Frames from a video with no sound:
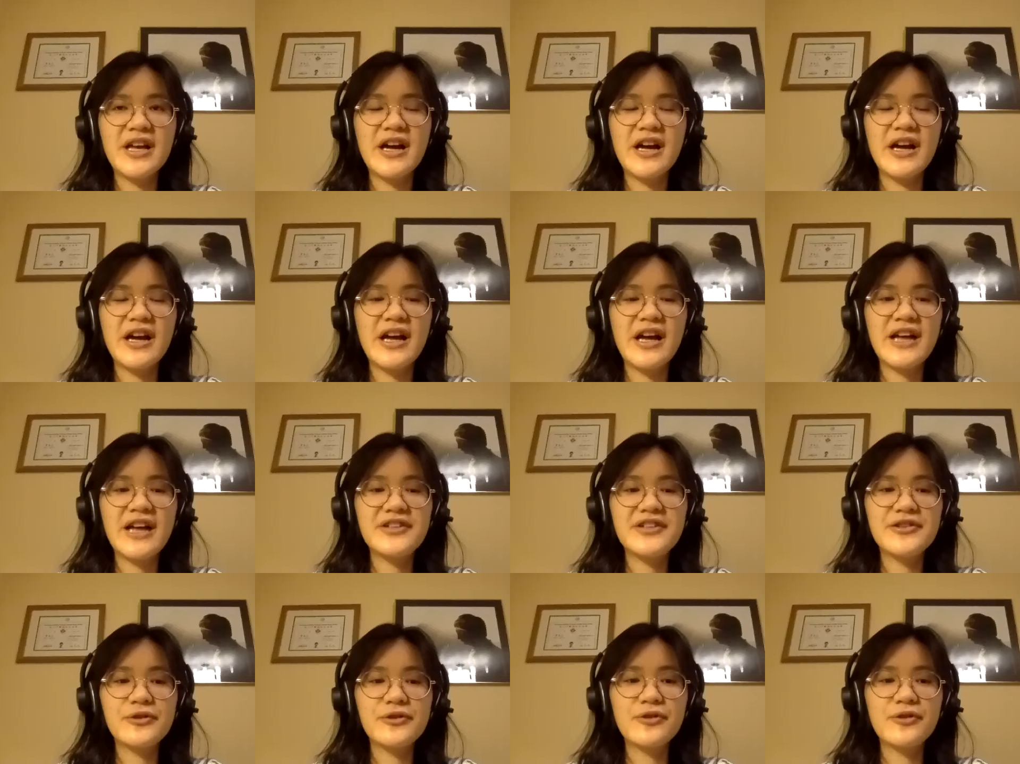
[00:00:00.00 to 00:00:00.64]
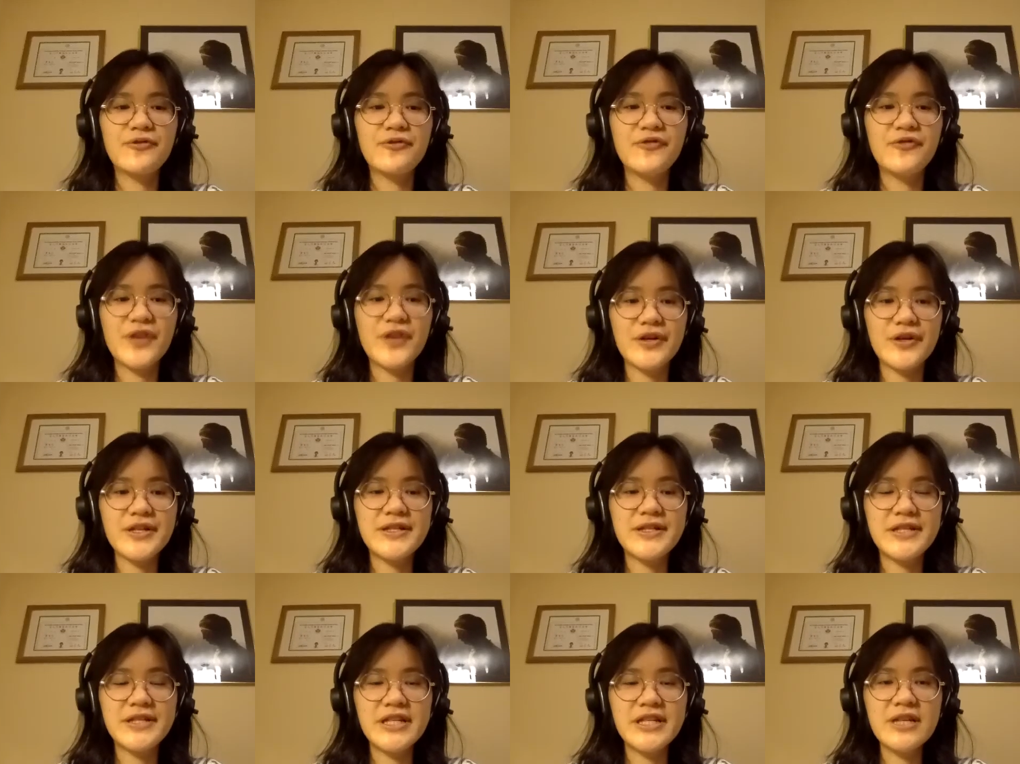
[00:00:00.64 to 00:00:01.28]
I had to look
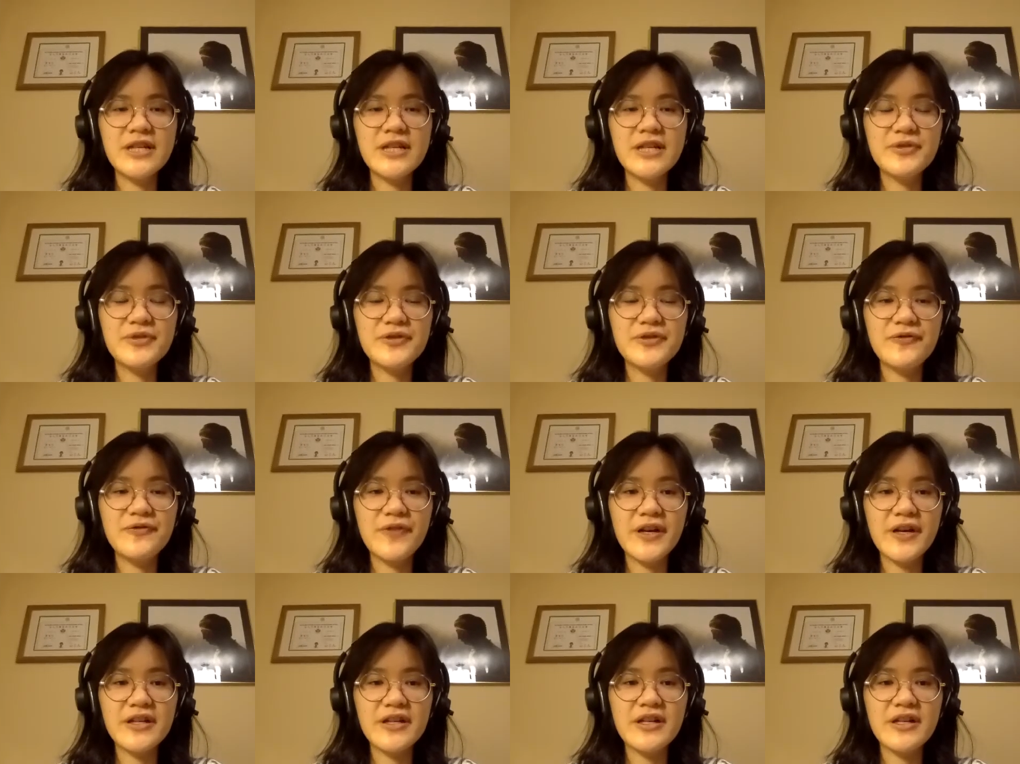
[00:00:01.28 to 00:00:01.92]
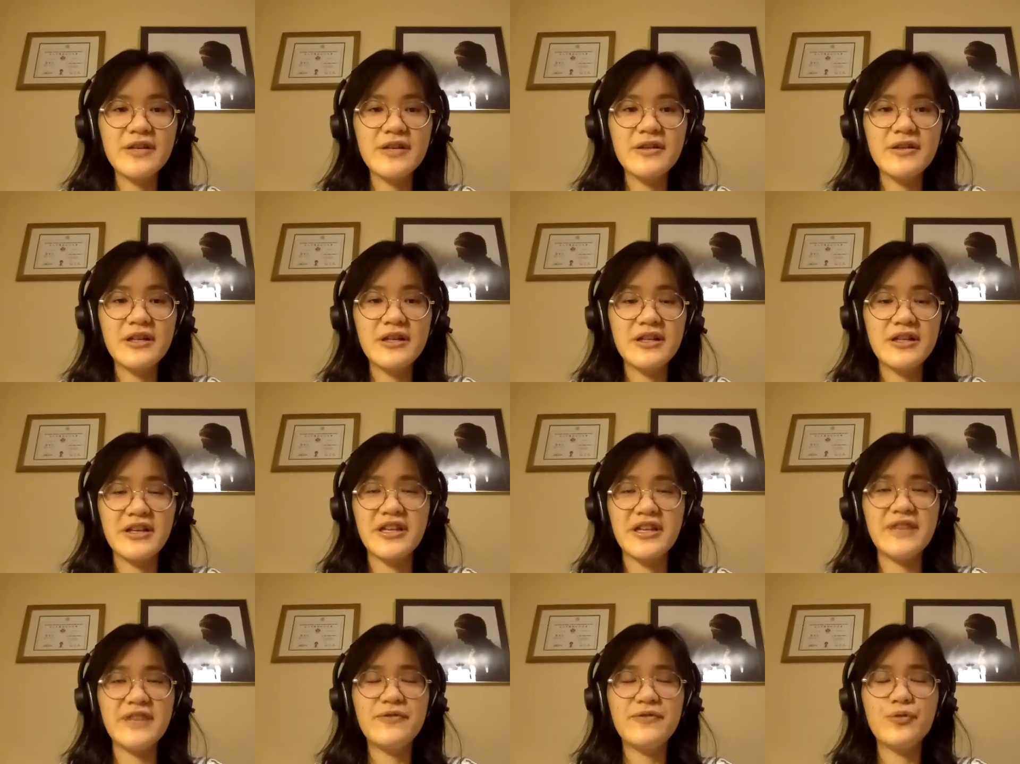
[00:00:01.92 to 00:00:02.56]
very deep to find
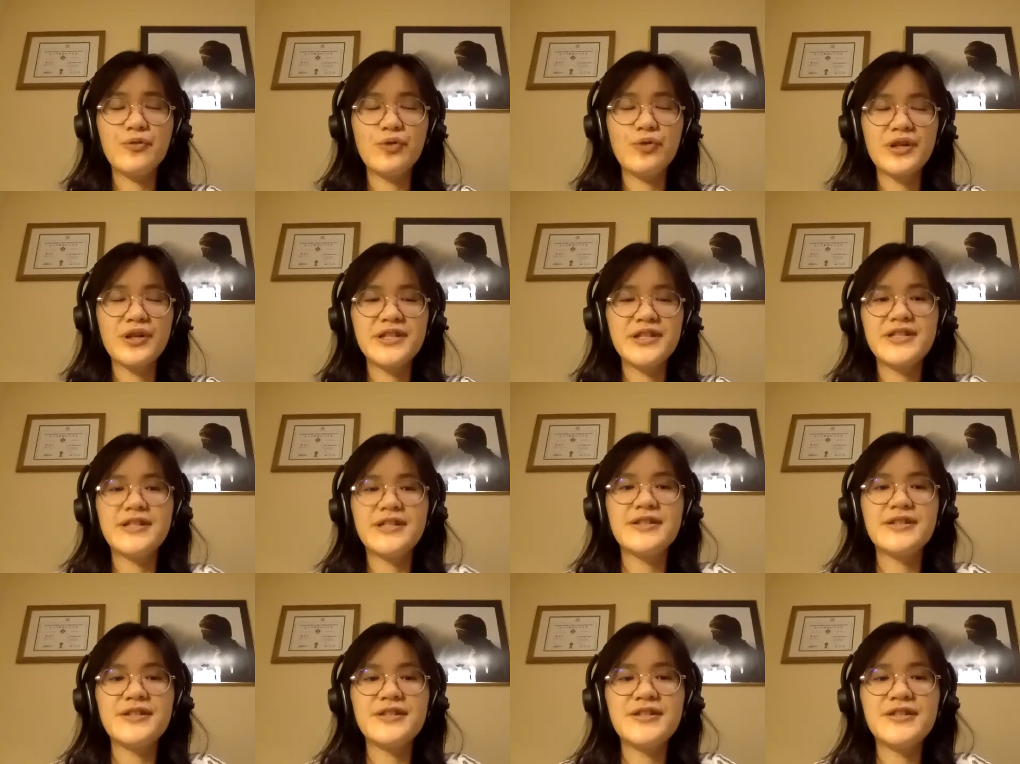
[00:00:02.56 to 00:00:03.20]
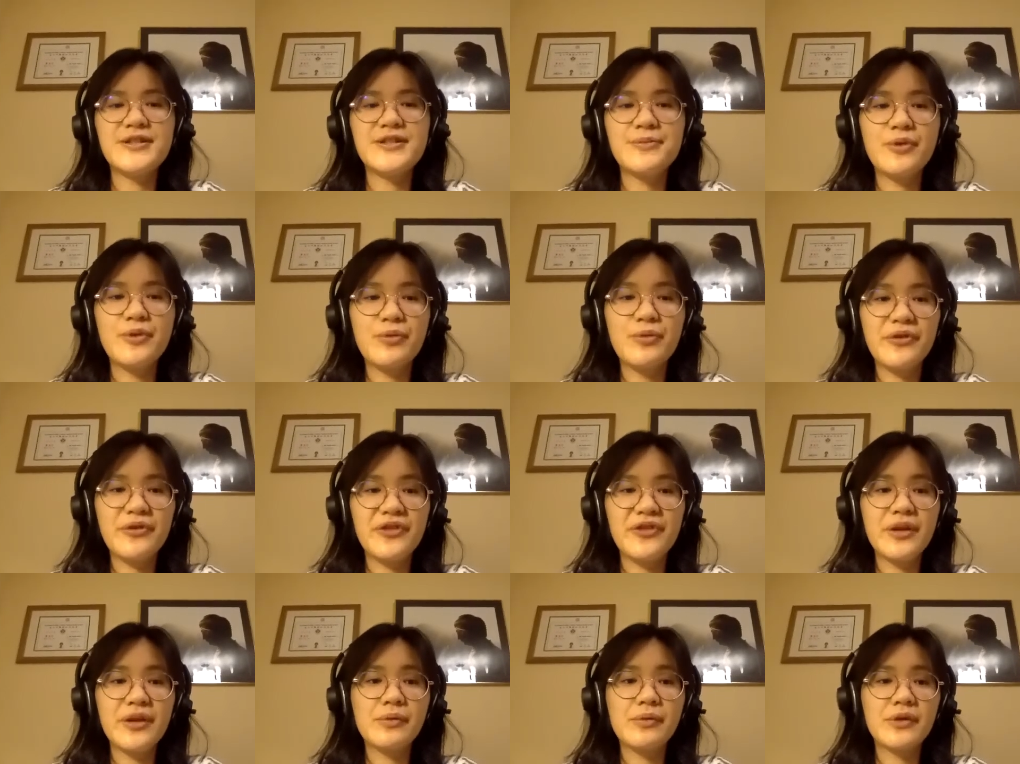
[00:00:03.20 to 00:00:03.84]
like even one sentence about
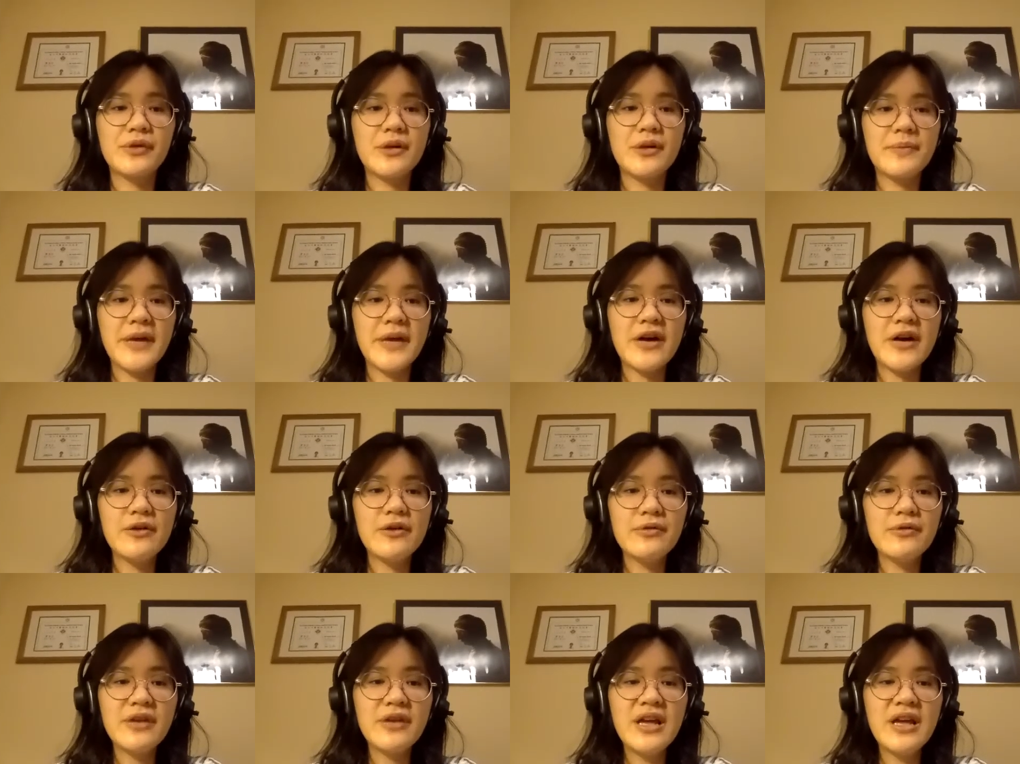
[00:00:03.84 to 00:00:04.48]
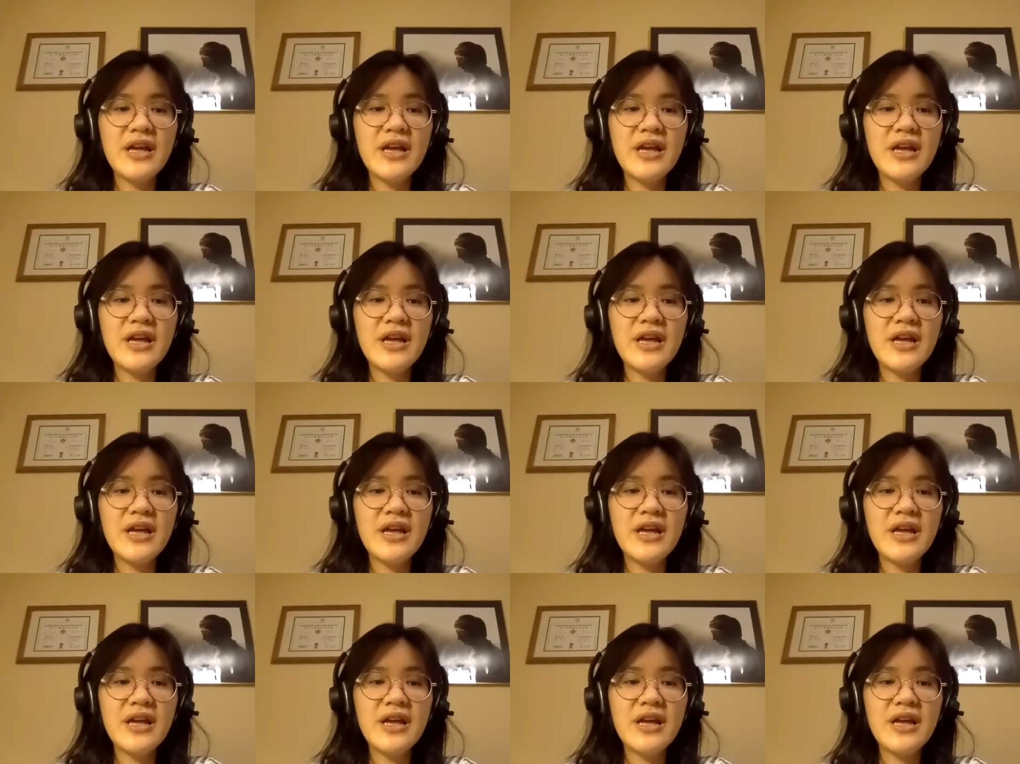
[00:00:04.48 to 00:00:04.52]
what they were about.